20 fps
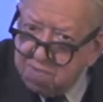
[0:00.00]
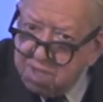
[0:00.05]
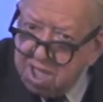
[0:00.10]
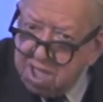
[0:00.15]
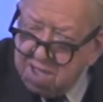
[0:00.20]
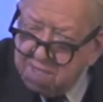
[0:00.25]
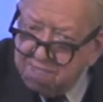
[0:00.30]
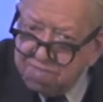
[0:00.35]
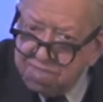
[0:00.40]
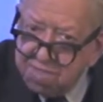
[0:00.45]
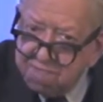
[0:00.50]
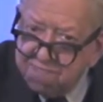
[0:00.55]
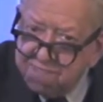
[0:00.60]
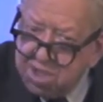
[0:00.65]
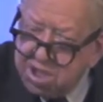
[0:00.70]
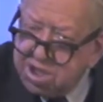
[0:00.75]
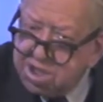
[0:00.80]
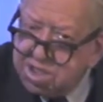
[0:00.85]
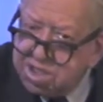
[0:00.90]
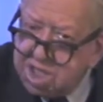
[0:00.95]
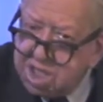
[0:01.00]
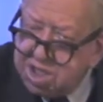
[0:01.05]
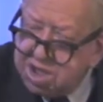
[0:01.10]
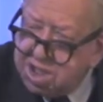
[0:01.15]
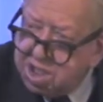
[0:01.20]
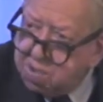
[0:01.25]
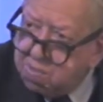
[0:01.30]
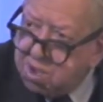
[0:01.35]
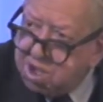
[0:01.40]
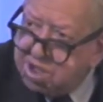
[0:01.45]
I haven't the faintest
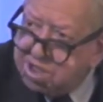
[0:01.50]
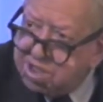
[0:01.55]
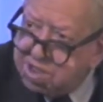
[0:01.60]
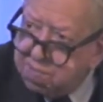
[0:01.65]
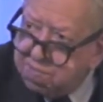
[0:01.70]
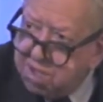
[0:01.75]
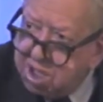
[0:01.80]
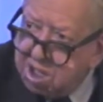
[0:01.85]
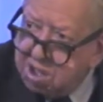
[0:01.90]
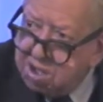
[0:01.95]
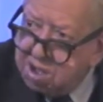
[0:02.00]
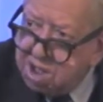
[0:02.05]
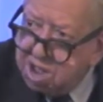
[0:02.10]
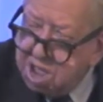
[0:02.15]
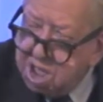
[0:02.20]
idea what it's about.